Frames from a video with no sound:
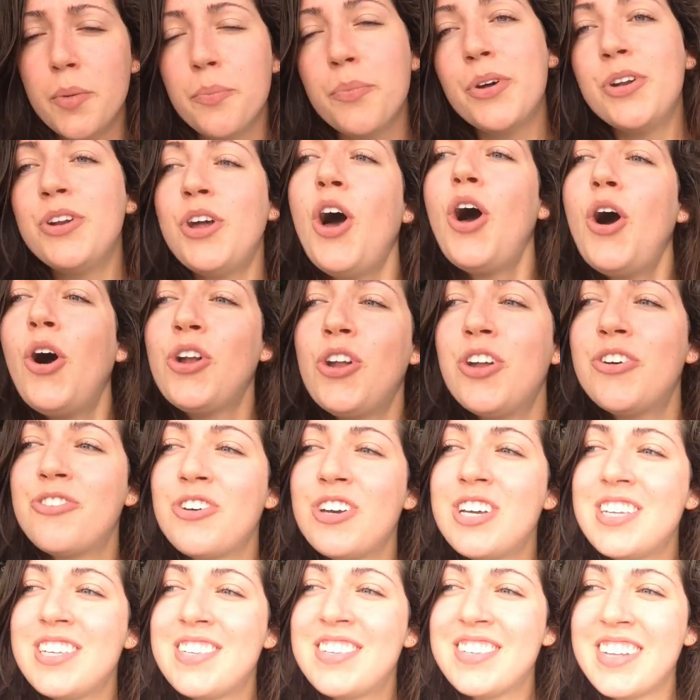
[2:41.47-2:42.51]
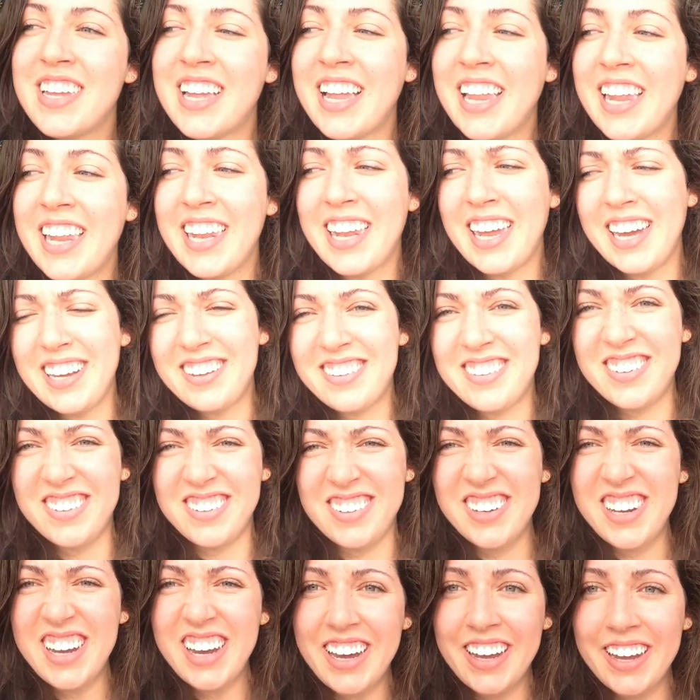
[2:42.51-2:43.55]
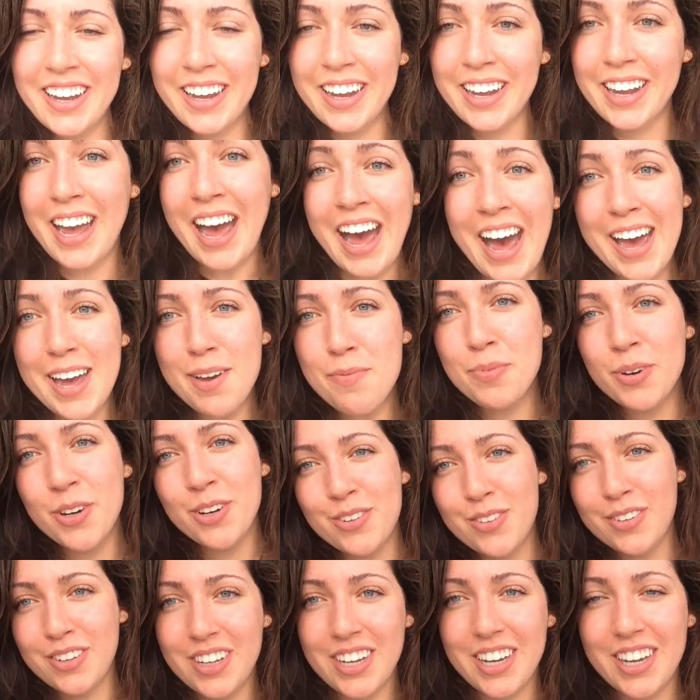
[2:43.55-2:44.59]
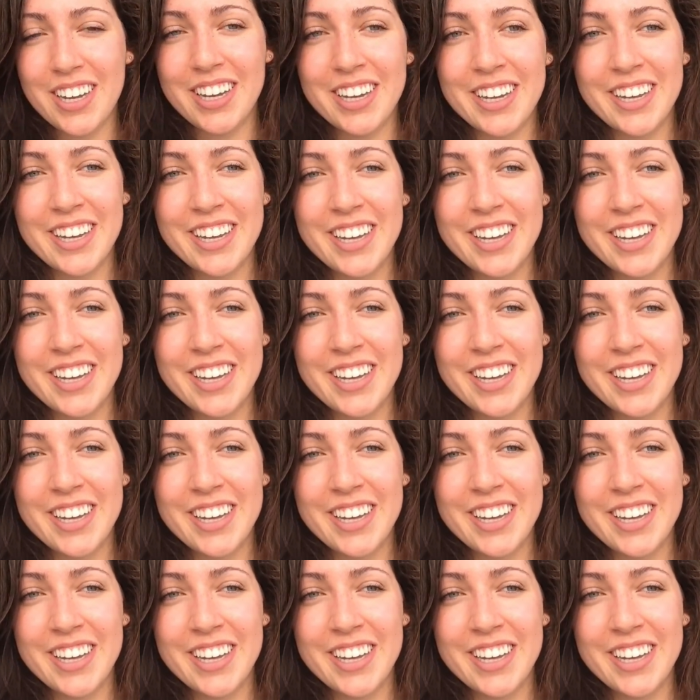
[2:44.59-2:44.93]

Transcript: But not all of us like to do that. Like, I personally